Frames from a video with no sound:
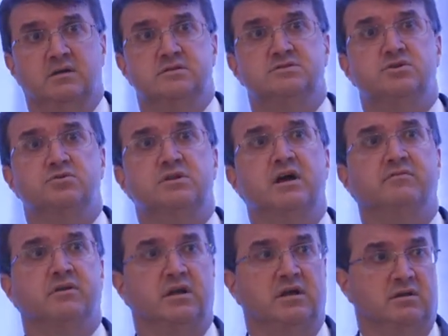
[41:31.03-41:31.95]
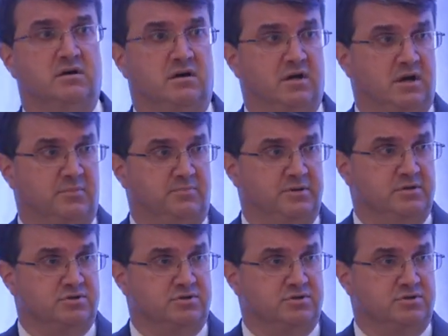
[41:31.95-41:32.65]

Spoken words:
So never get caught up in the